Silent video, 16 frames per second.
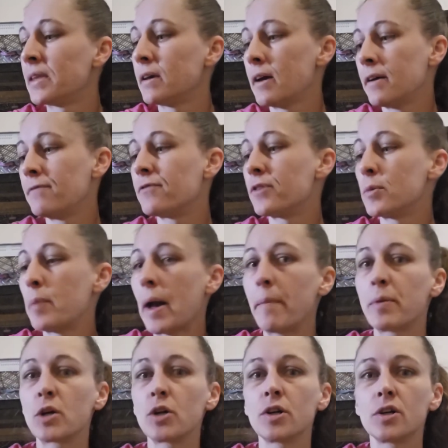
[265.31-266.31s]
And for
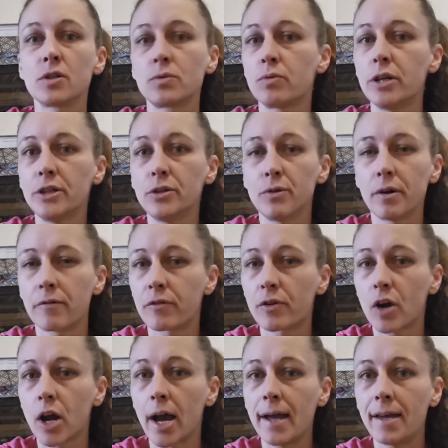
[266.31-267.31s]
peppers, we do a
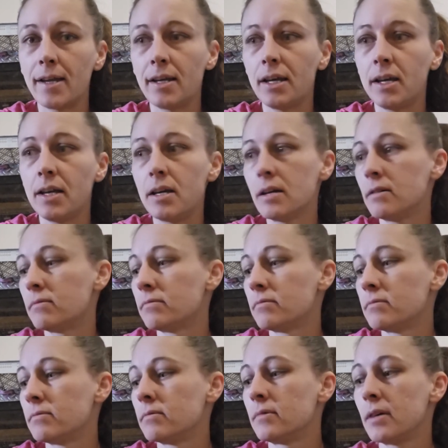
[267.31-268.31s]
variety
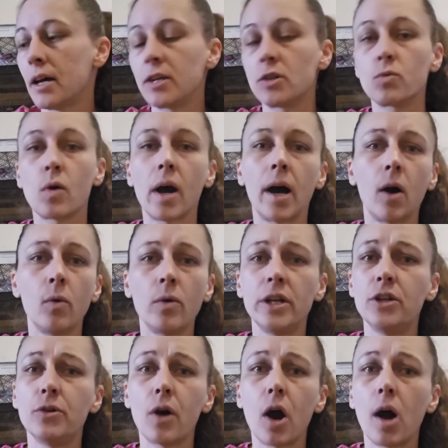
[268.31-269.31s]
as well.
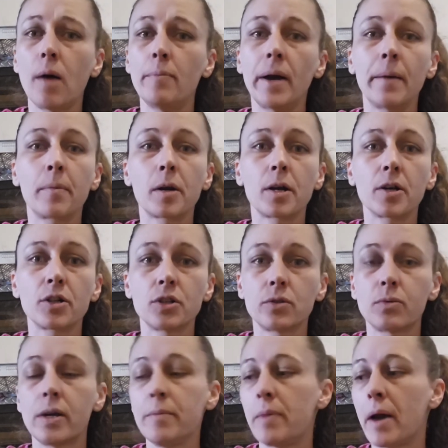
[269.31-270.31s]
We do hot peppers,
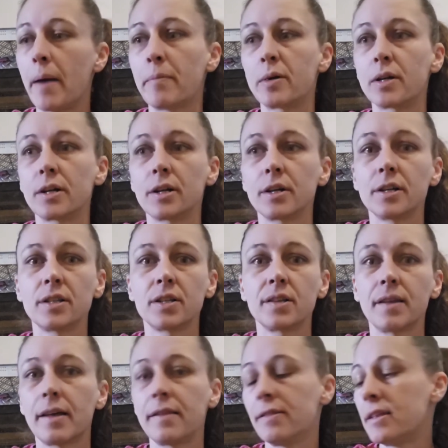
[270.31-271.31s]
sweet peppers,
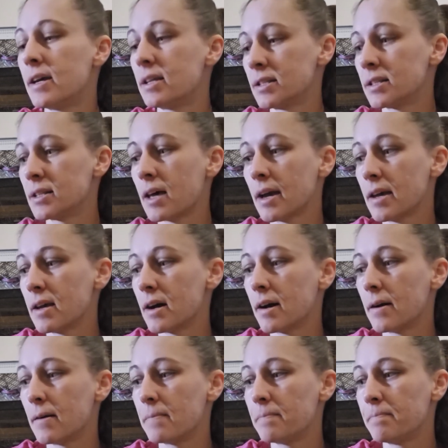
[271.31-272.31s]
and then things like
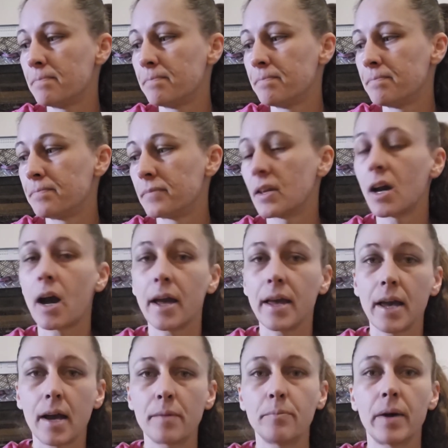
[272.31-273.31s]

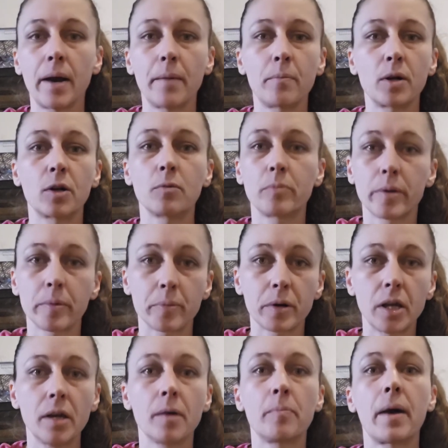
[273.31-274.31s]
cayenne pepper,
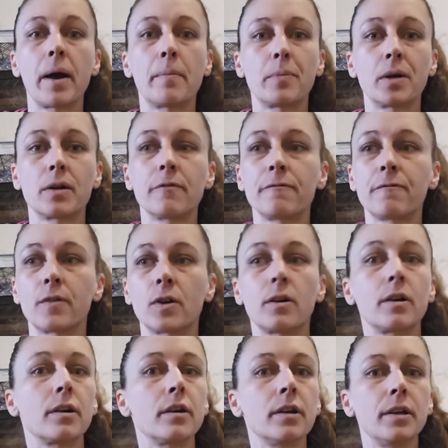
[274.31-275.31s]
paprika pepper
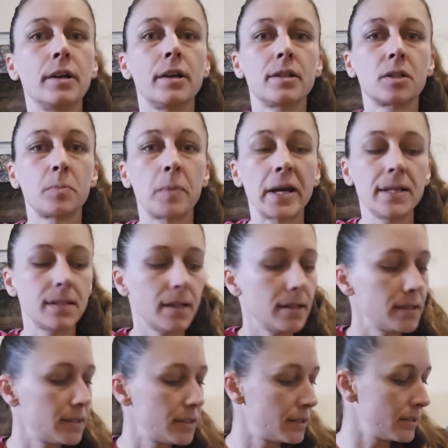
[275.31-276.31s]
for
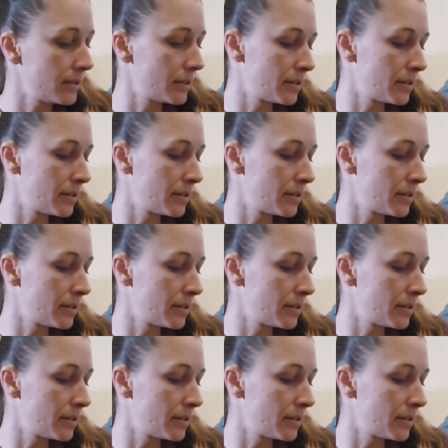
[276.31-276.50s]
spices.